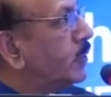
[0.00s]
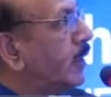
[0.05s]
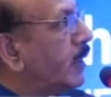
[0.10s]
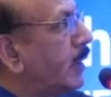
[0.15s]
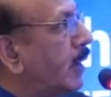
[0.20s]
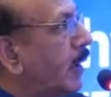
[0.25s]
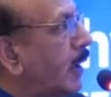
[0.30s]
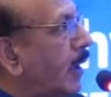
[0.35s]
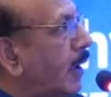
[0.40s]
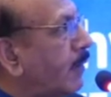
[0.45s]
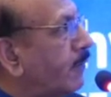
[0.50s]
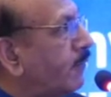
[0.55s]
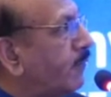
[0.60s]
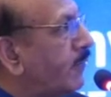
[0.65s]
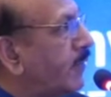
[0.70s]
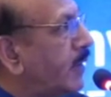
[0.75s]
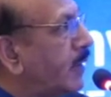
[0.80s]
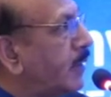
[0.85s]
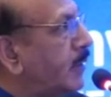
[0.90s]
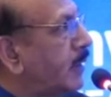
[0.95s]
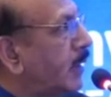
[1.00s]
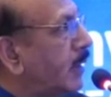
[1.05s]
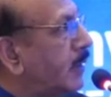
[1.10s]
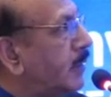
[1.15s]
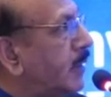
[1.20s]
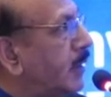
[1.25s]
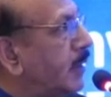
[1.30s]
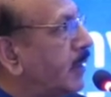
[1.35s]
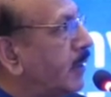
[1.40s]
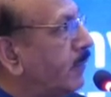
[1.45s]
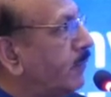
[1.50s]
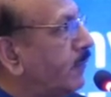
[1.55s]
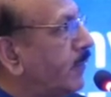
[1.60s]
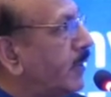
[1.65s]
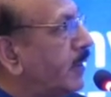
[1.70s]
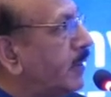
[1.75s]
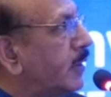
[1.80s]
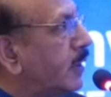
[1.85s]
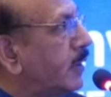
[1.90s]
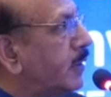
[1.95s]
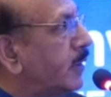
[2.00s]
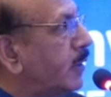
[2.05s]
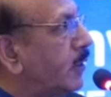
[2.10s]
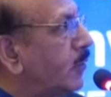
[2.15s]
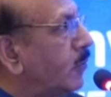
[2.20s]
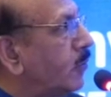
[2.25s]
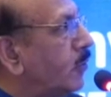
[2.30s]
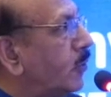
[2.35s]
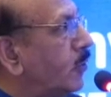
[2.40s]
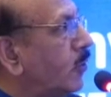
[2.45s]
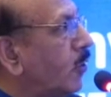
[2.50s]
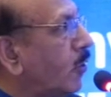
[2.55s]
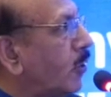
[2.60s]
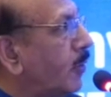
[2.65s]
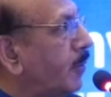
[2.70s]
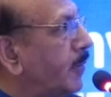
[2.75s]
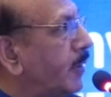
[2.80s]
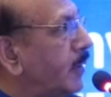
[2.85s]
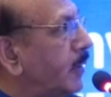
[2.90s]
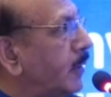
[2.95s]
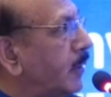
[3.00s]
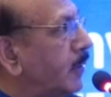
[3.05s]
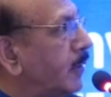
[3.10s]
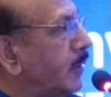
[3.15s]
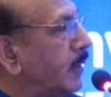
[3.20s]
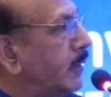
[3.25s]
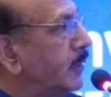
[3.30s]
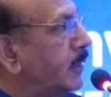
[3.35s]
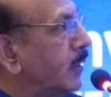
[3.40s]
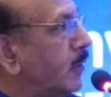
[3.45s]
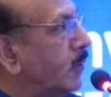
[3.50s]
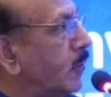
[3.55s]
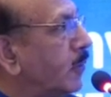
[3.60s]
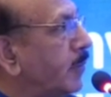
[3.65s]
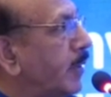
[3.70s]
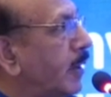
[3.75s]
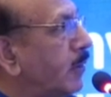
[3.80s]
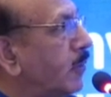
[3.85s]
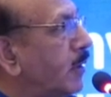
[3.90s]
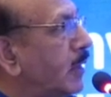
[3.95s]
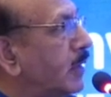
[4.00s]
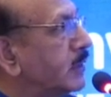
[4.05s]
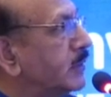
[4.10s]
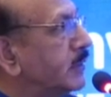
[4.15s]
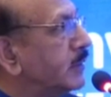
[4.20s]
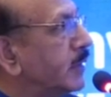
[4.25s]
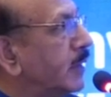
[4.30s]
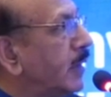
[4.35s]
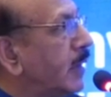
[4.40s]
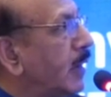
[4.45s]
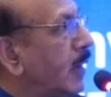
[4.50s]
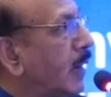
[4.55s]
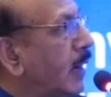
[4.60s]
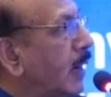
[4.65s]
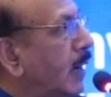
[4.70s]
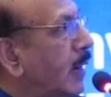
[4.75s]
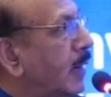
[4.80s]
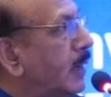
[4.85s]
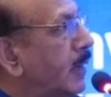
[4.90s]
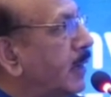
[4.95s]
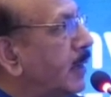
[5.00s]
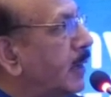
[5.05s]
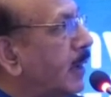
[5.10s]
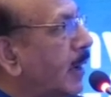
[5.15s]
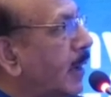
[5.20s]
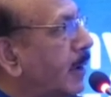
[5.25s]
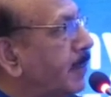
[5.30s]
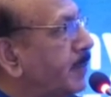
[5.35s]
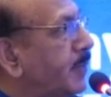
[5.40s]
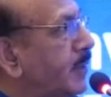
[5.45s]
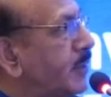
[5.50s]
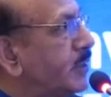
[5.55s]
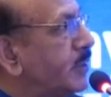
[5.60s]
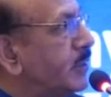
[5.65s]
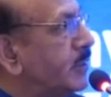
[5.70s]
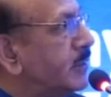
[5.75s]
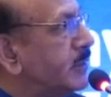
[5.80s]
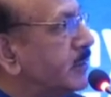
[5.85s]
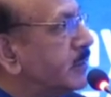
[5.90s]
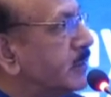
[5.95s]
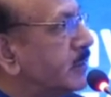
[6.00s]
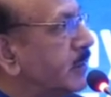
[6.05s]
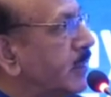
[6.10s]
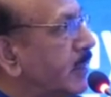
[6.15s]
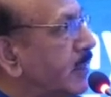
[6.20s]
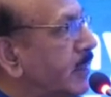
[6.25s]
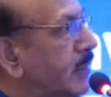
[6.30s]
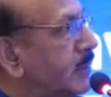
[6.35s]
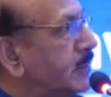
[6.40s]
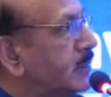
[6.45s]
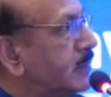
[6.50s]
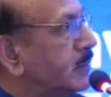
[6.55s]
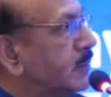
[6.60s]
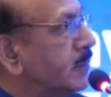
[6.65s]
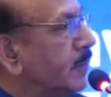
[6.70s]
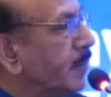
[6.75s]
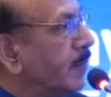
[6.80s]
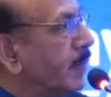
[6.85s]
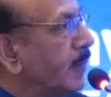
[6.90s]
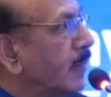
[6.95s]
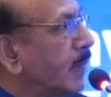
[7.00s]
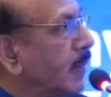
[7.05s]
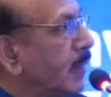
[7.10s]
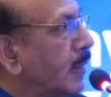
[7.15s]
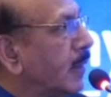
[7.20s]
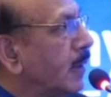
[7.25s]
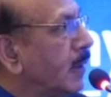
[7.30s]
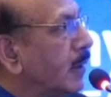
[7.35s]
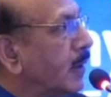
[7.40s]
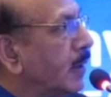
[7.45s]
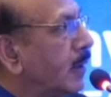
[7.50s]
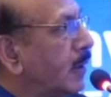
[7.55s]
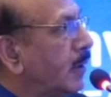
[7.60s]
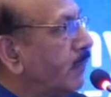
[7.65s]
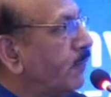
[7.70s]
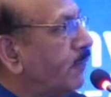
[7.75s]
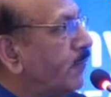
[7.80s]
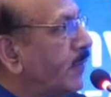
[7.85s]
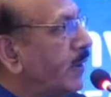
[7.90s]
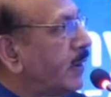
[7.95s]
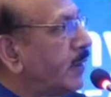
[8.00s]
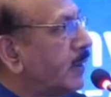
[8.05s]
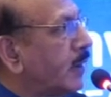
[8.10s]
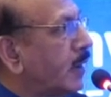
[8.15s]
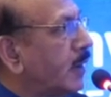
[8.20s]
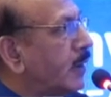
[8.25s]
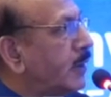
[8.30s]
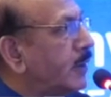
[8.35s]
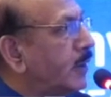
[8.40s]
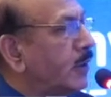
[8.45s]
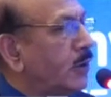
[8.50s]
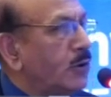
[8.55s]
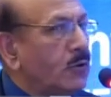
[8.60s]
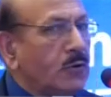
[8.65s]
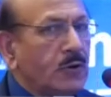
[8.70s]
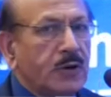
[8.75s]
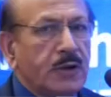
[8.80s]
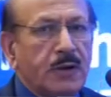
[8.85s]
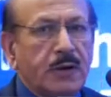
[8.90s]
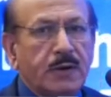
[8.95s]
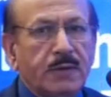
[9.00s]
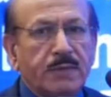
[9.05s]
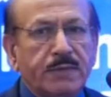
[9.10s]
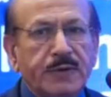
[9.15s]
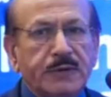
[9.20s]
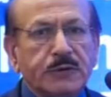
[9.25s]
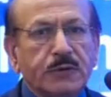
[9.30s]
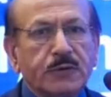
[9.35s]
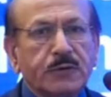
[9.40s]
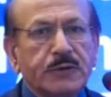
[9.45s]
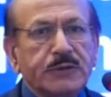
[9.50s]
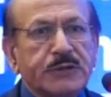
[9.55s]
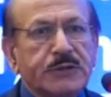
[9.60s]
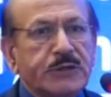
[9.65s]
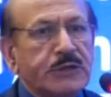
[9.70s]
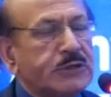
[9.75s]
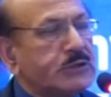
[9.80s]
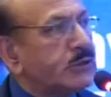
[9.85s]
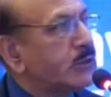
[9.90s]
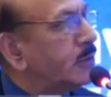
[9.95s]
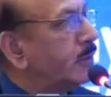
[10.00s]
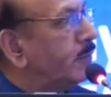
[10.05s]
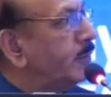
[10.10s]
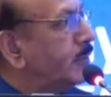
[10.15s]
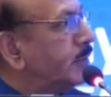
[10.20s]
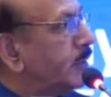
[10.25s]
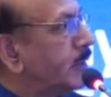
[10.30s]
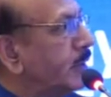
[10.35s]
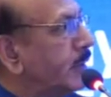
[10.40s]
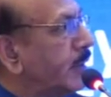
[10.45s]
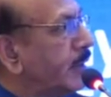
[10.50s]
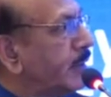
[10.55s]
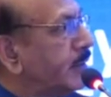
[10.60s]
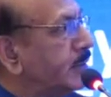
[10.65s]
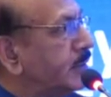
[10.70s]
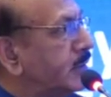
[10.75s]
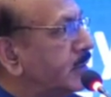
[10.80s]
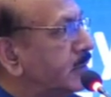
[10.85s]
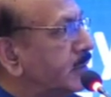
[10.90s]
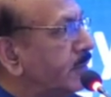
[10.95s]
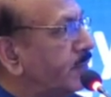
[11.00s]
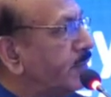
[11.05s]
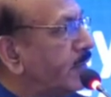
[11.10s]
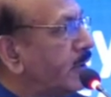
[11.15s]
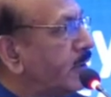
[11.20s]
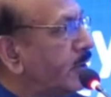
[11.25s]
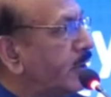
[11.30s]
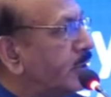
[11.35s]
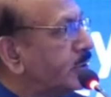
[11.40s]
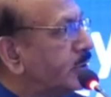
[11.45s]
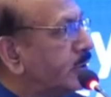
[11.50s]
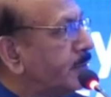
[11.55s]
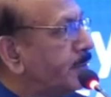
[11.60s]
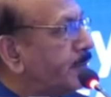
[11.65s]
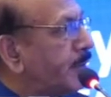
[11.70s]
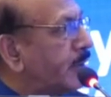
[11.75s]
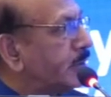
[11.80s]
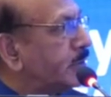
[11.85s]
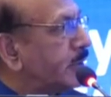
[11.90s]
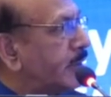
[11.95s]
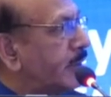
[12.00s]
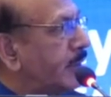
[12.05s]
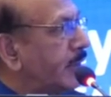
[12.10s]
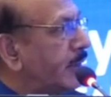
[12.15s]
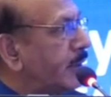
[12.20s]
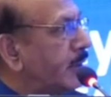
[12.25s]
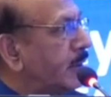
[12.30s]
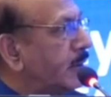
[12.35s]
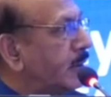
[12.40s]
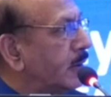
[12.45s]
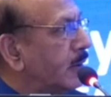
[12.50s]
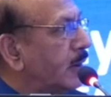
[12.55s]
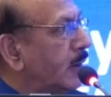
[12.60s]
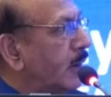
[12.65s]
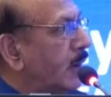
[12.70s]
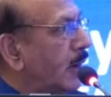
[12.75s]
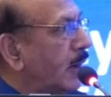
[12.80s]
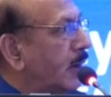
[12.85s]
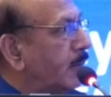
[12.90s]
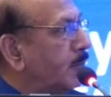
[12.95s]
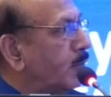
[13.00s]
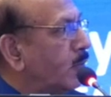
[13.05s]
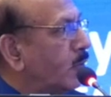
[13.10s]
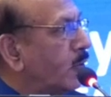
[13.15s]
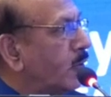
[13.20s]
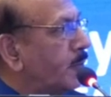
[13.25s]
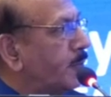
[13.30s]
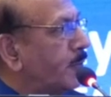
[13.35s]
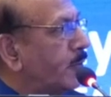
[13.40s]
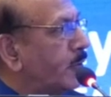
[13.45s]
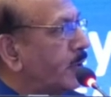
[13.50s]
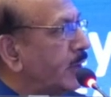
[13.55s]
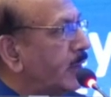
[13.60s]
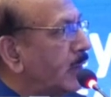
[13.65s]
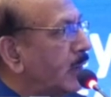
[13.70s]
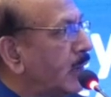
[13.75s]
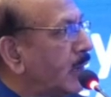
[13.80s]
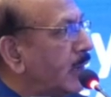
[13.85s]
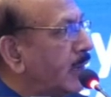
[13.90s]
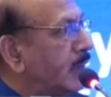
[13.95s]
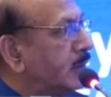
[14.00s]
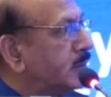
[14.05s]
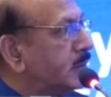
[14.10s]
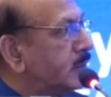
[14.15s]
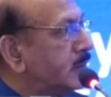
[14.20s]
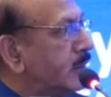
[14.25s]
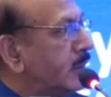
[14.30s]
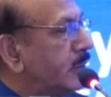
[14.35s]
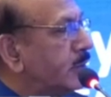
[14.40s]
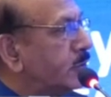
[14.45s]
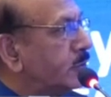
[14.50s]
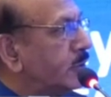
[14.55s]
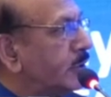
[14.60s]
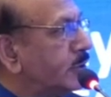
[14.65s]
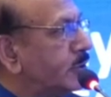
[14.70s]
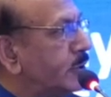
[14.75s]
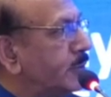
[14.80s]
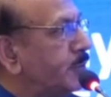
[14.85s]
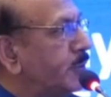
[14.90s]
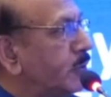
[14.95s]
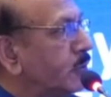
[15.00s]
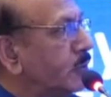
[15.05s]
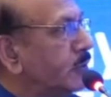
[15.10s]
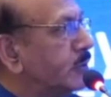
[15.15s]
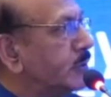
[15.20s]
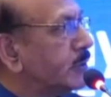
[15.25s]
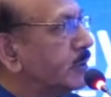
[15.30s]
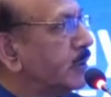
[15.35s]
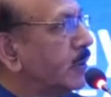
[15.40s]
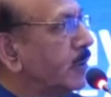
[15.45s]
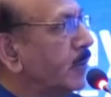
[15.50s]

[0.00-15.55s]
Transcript: the afferent and the efferent arteriole normal in the glomerulus, and in diabetes there is efferent arteriolar vasoconstriction, which increases the filtration pressure here and more protein leaks into the tubules.